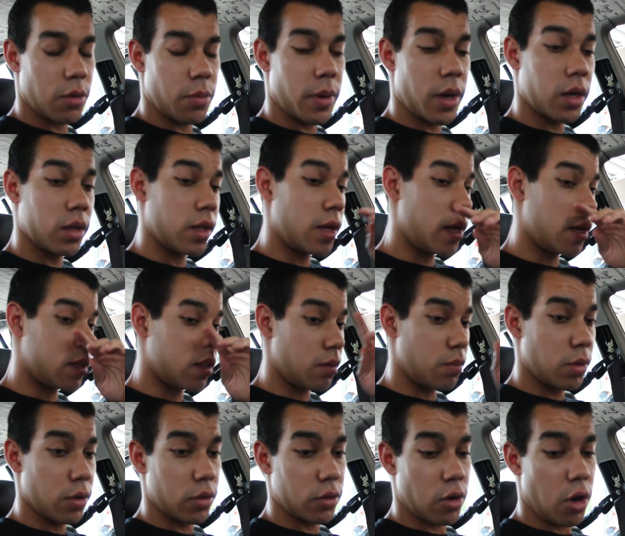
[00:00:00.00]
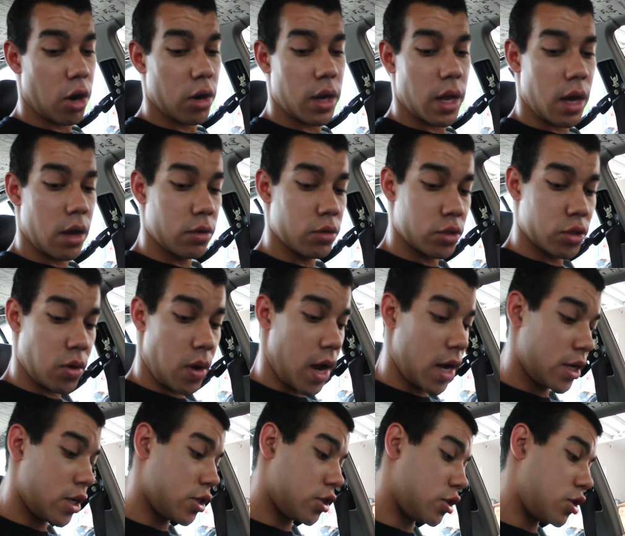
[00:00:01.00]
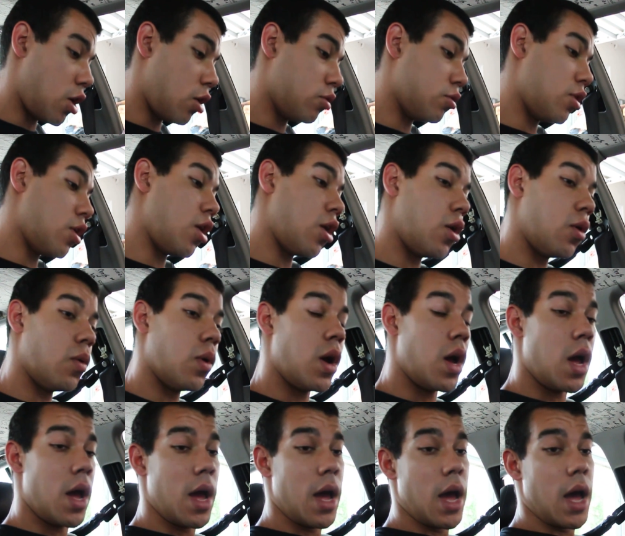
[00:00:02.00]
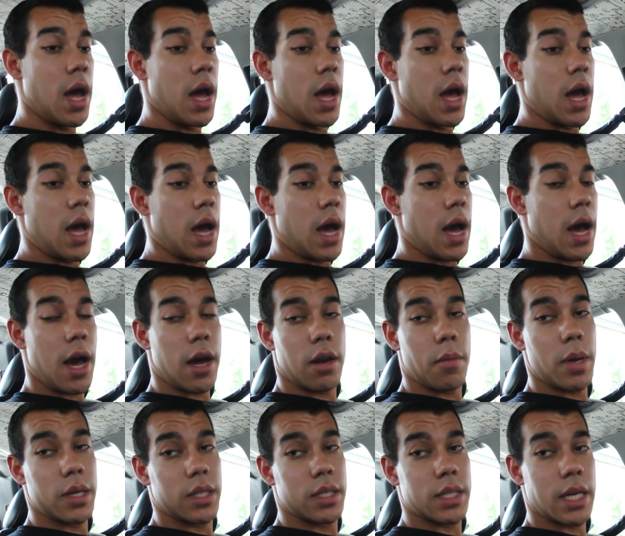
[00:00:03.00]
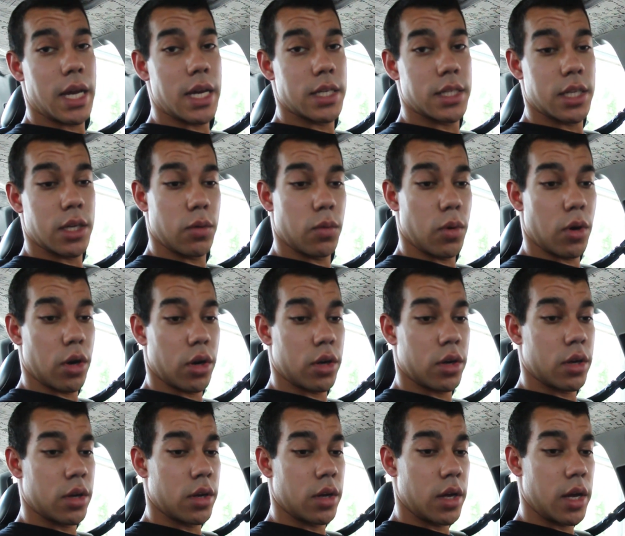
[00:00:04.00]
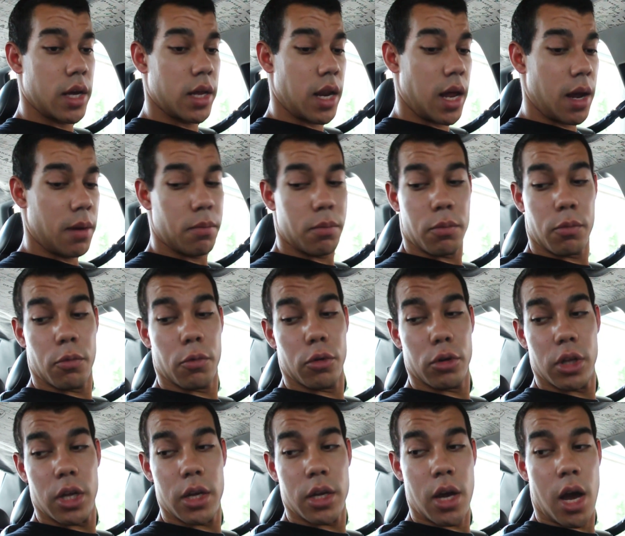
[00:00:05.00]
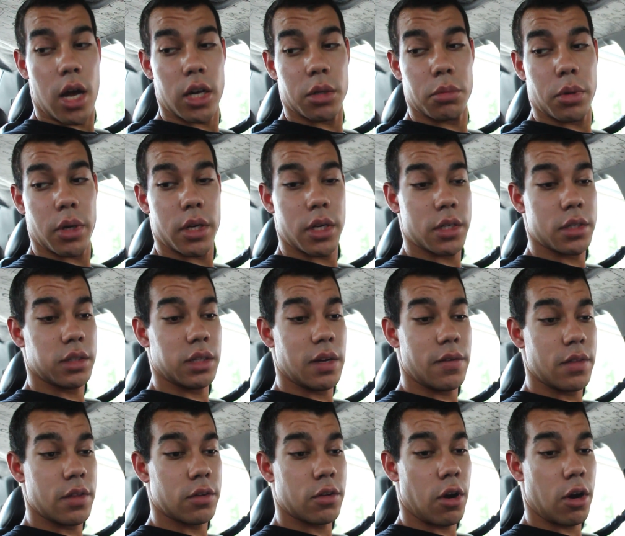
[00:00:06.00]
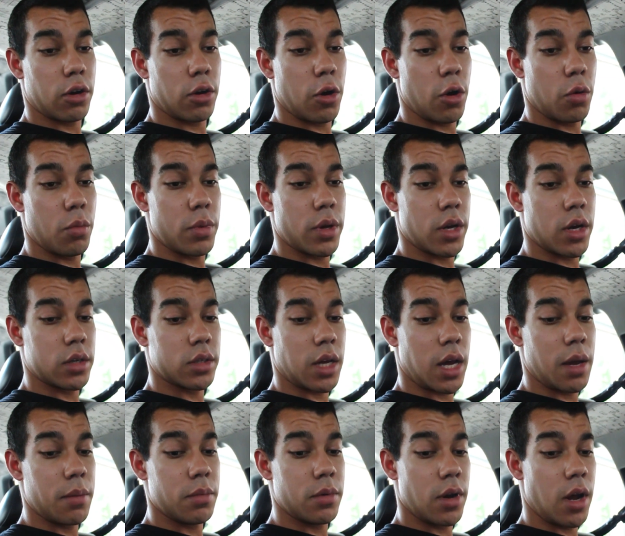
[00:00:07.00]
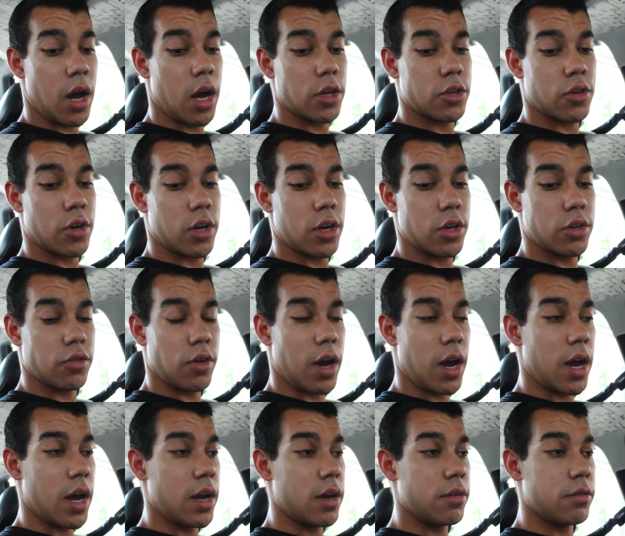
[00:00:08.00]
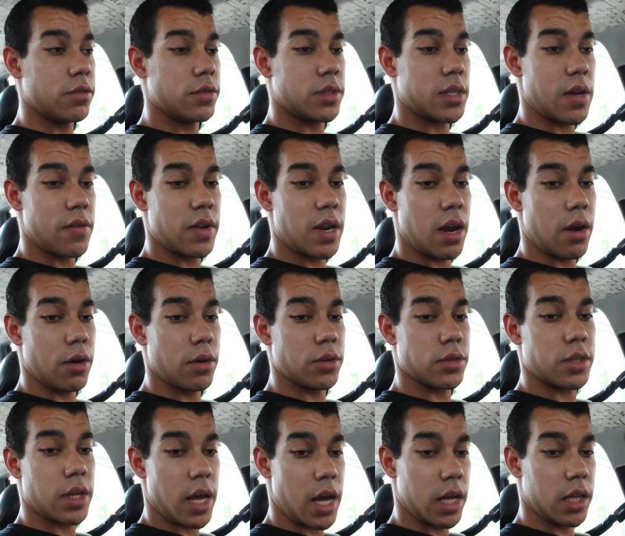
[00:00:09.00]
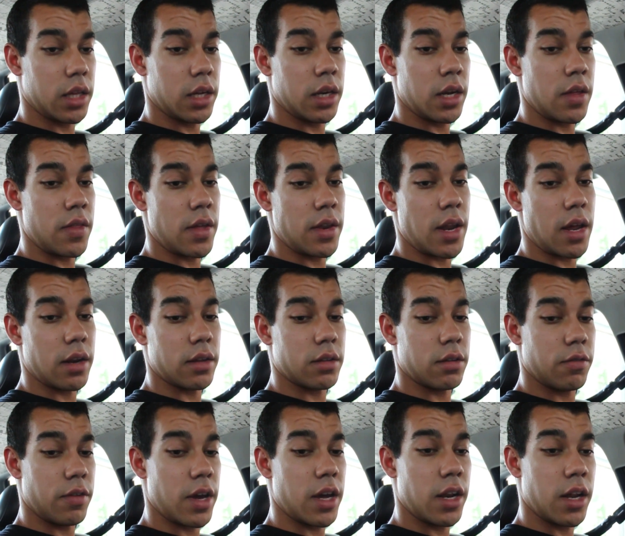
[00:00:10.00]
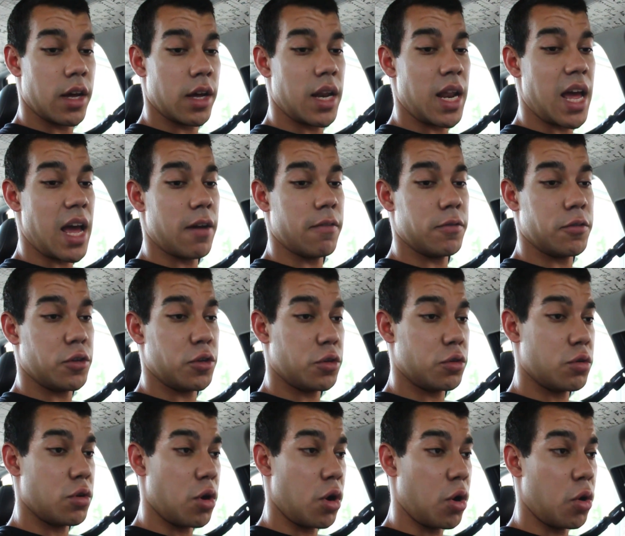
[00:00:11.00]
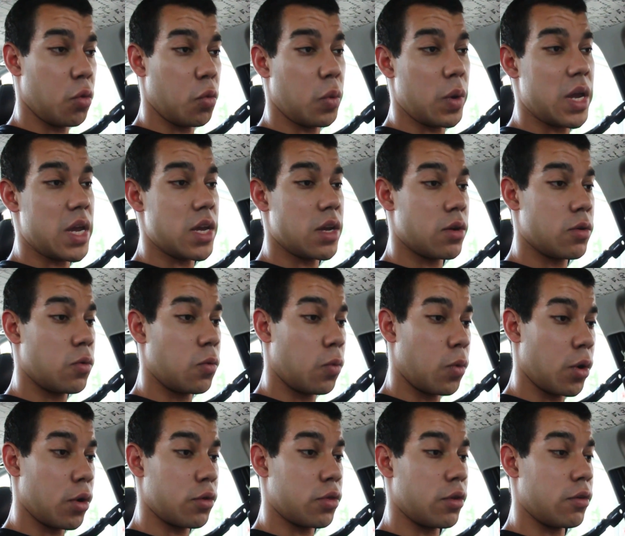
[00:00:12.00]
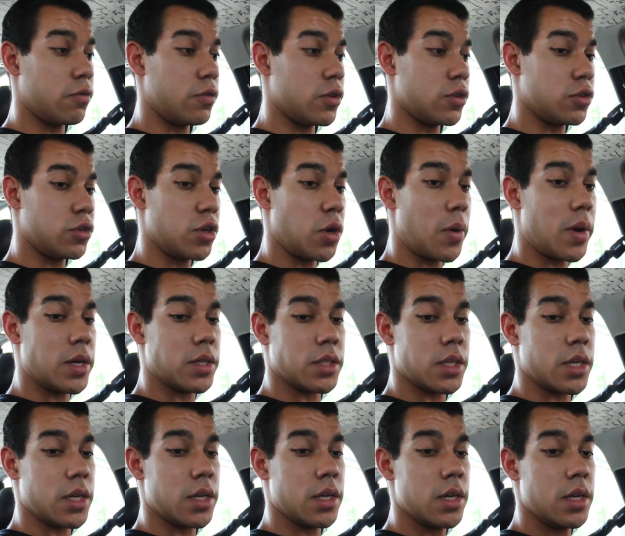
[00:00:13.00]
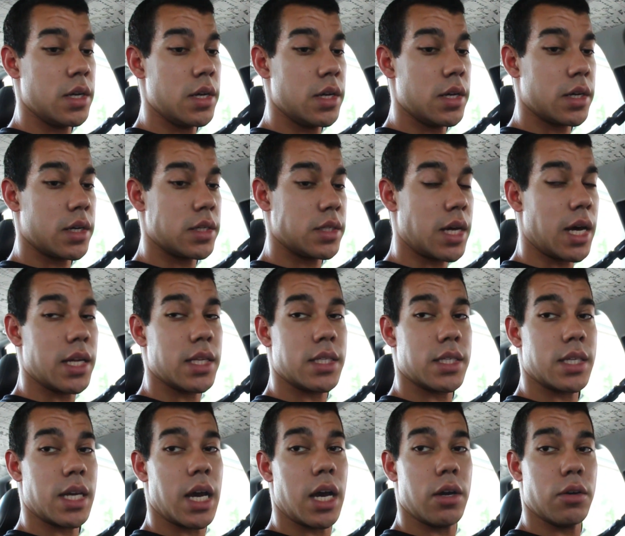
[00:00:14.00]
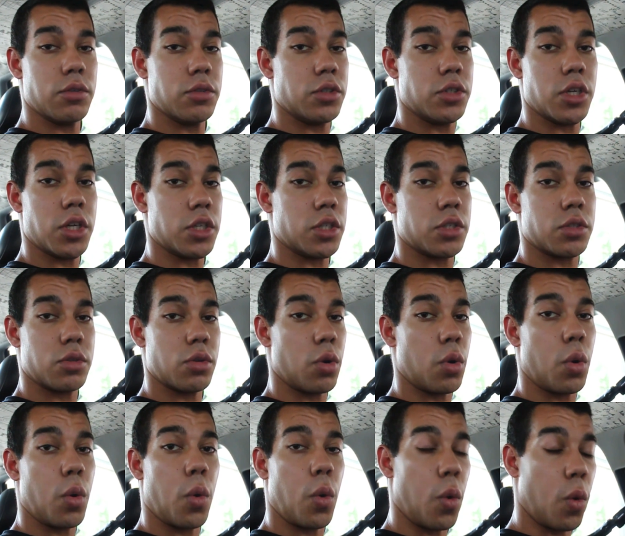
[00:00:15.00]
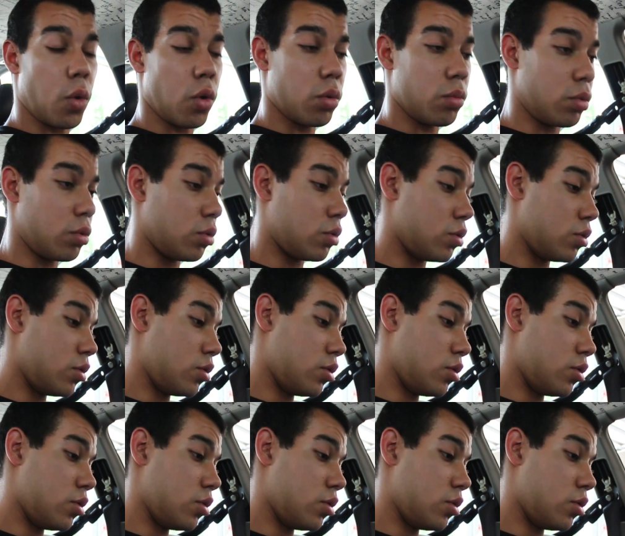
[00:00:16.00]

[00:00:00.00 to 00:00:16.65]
Apparently, it's gonna burn the car down. So I just don't know how to make this AC work, and I'm really contemplating just leaving this car at home because I'm not trying to drive 7 hours to Helen and then down to Savannah and have a week worth of just no AC, because that sounds just horrible.